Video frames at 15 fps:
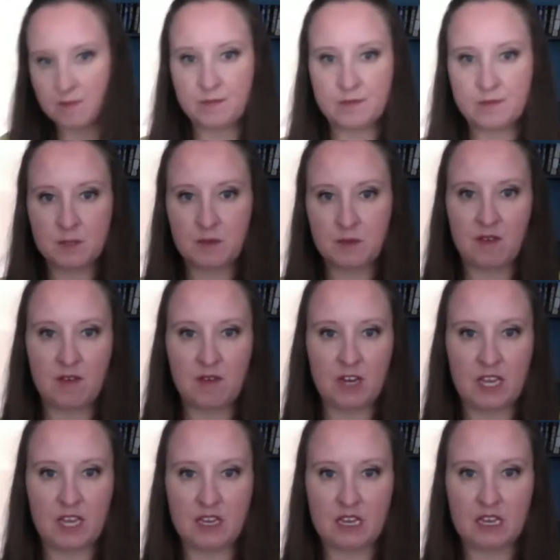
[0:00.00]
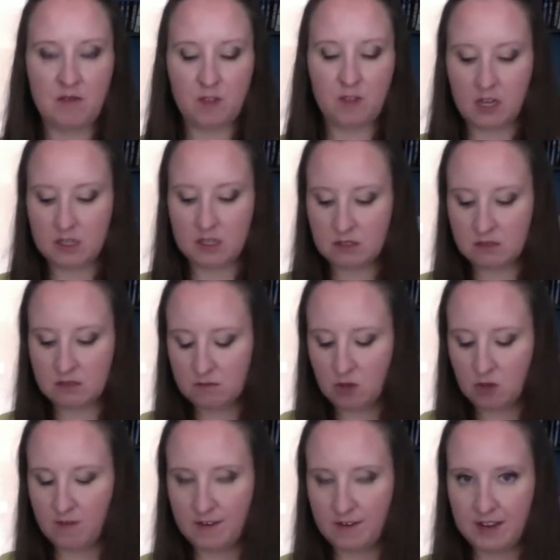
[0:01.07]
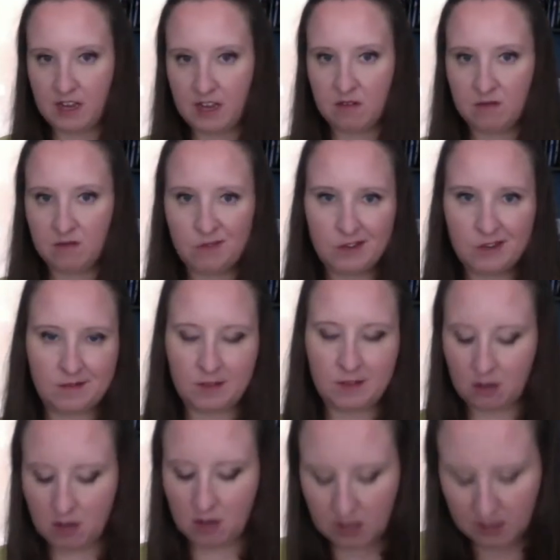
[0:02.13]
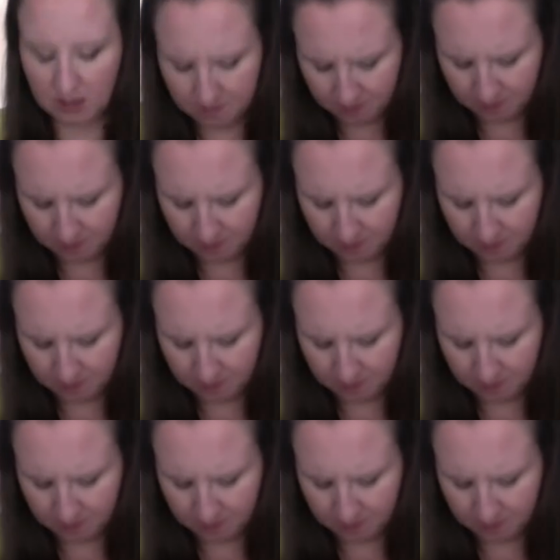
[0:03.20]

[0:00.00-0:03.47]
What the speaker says: It's my favorite hand-dyed floss. Over-dyed, whatever you call it.